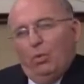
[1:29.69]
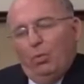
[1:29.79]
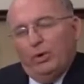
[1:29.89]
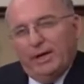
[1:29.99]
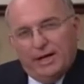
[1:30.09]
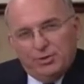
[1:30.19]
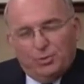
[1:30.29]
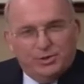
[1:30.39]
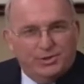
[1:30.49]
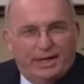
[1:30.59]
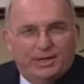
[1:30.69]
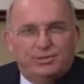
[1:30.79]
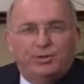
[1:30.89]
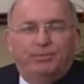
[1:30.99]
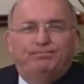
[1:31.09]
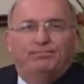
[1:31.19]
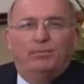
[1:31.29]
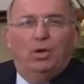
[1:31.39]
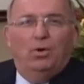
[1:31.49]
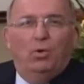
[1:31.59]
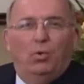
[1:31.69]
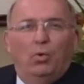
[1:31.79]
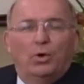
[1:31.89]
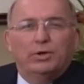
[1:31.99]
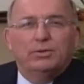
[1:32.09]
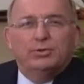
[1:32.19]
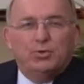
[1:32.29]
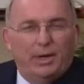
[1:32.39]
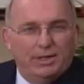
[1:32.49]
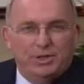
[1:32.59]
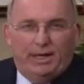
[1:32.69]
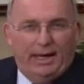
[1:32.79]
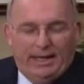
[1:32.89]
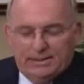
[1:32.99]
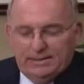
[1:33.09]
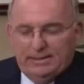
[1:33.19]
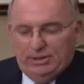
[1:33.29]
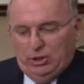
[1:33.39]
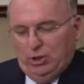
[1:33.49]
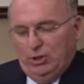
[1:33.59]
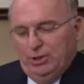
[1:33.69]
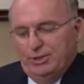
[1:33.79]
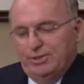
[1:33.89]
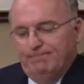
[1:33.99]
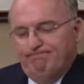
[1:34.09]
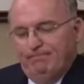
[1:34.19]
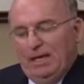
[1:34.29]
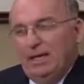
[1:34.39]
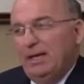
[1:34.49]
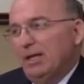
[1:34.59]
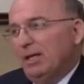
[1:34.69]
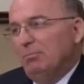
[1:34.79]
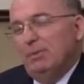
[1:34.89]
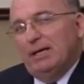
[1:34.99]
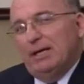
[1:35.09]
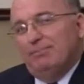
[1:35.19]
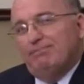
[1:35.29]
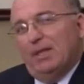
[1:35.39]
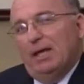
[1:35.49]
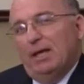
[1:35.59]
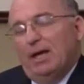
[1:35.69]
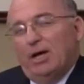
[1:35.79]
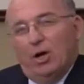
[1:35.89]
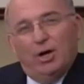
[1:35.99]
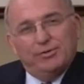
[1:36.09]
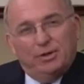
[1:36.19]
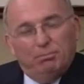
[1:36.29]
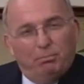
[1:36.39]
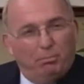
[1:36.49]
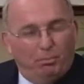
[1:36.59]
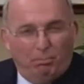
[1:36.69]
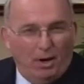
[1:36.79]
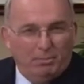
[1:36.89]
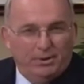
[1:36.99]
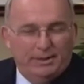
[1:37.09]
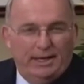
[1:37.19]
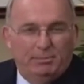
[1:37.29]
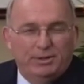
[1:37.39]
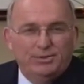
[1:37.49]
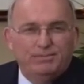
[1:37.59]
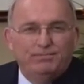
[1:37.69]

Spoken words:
When a natural disaster or tragic accident occurs, killing many and causing property damage,